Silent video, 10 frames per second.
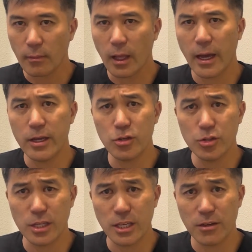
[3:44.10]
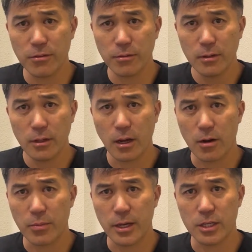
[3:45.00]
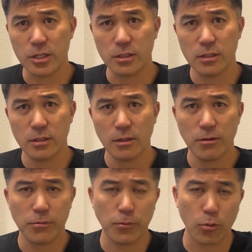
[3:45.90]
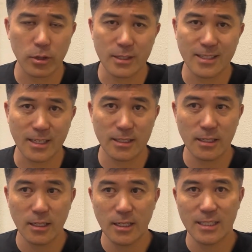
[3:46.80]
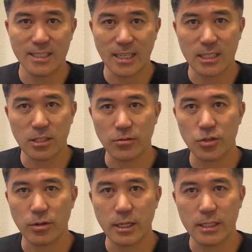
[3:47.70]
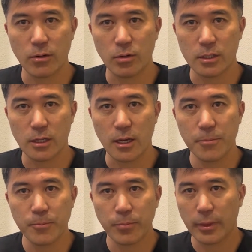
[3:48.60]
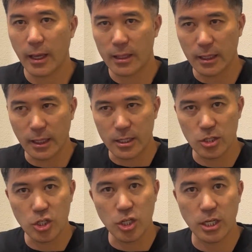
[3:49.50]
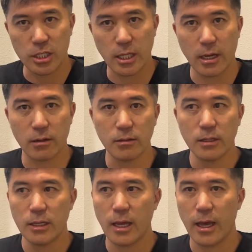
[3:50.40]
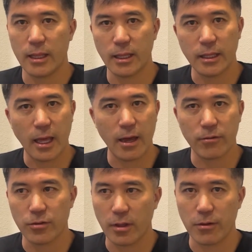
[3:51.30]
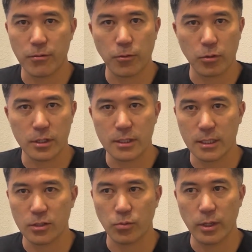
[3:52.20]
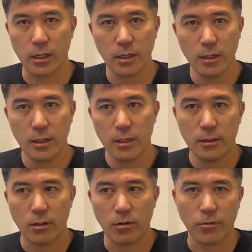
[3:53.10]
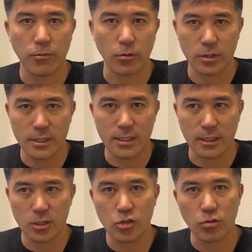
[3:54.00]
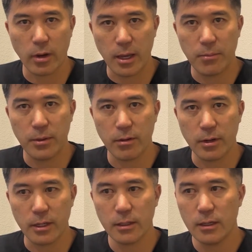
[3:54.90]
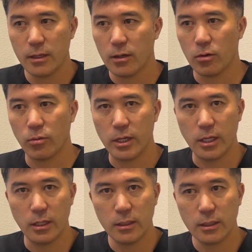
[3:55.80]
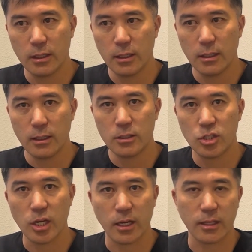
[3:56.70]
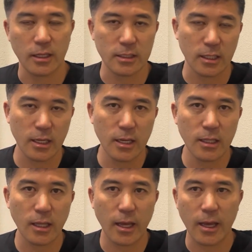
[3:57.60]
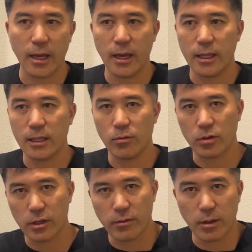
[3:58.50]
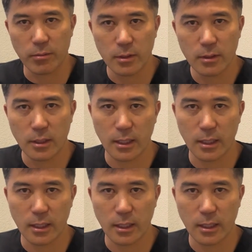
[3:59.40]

I usually give our patients 4 to 6 sets of trays at one time, and then they just change it out. And then after that 4 to 6 week or 4 to 6 tray period, we check things again, and then we'll give them the